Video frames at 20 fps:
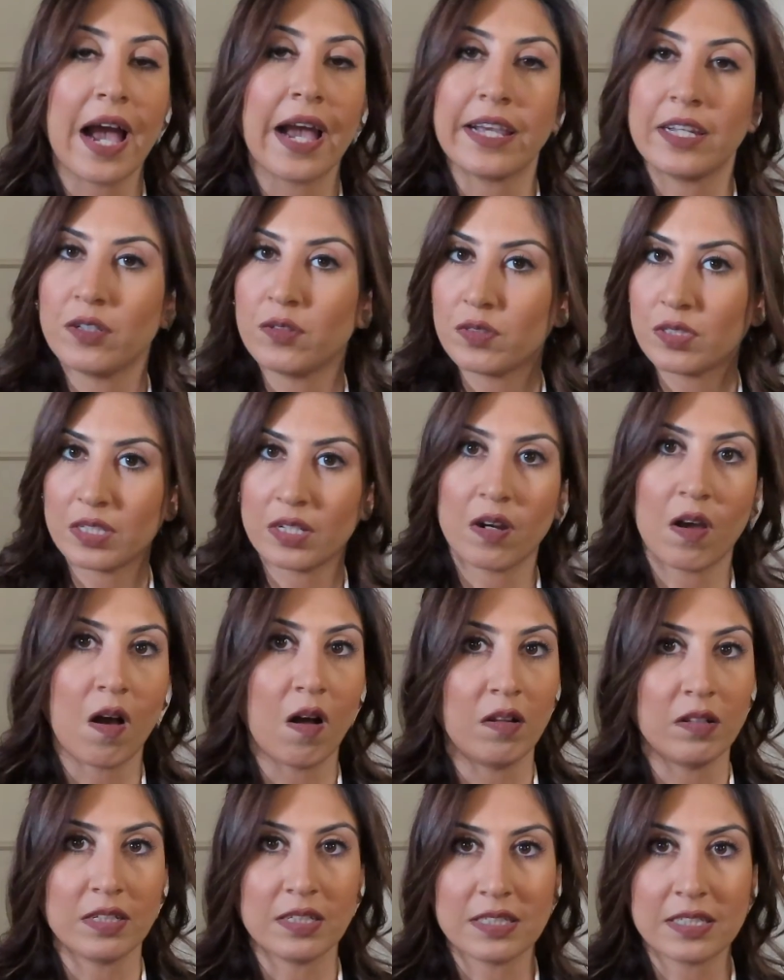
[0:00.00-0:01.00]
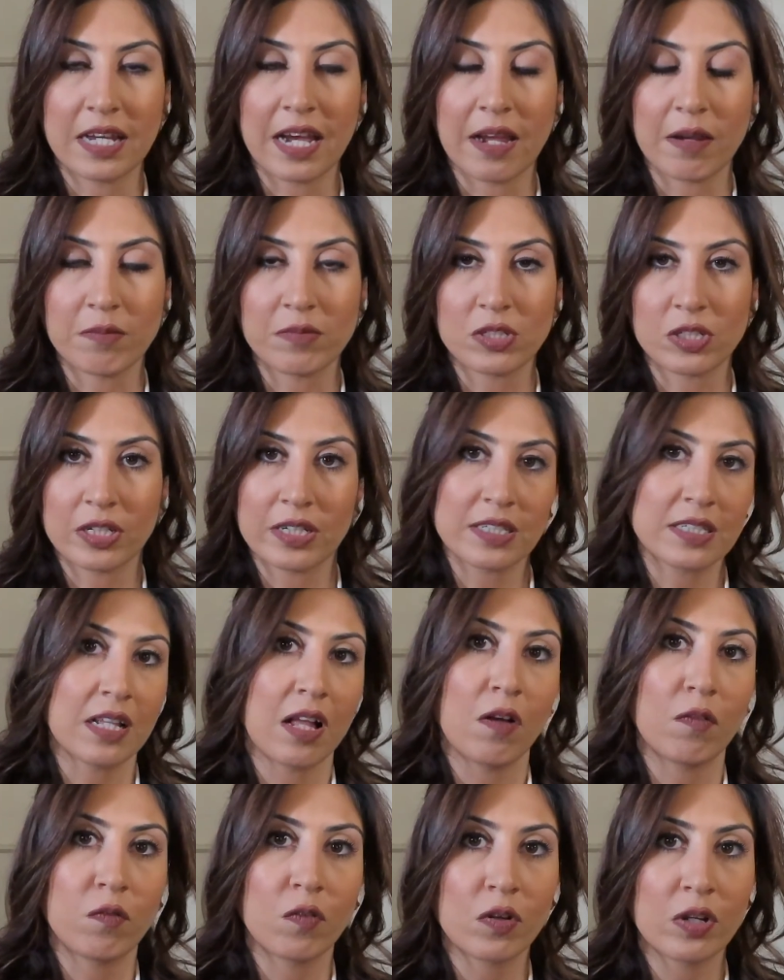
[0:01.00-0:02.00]
I use it all the time during
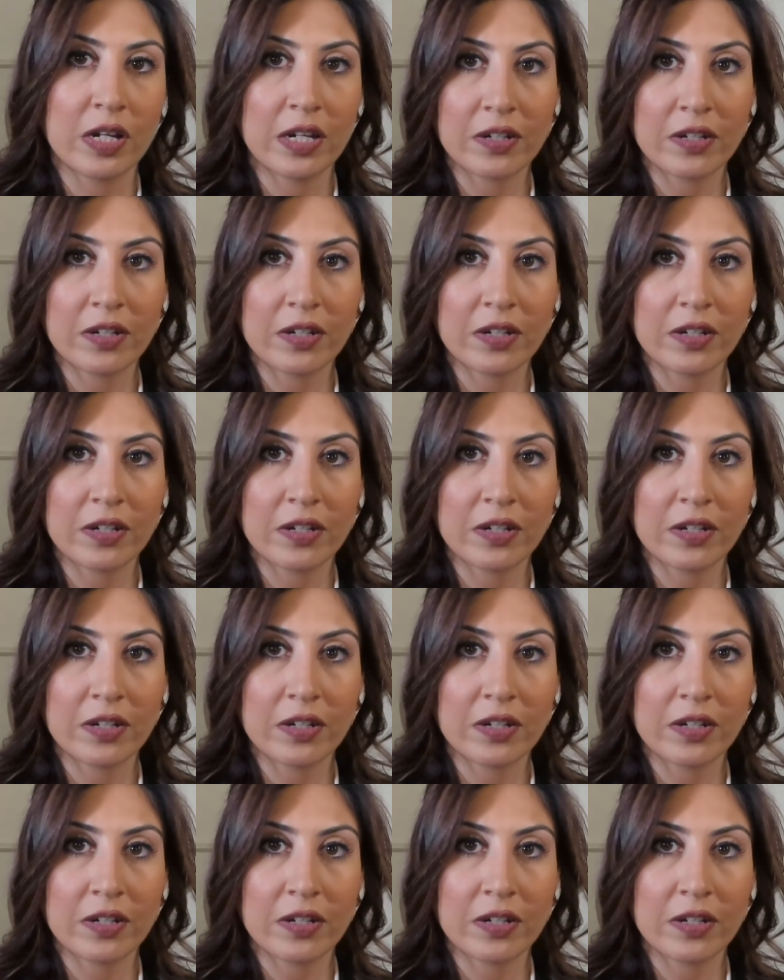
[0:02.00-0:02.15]
telephone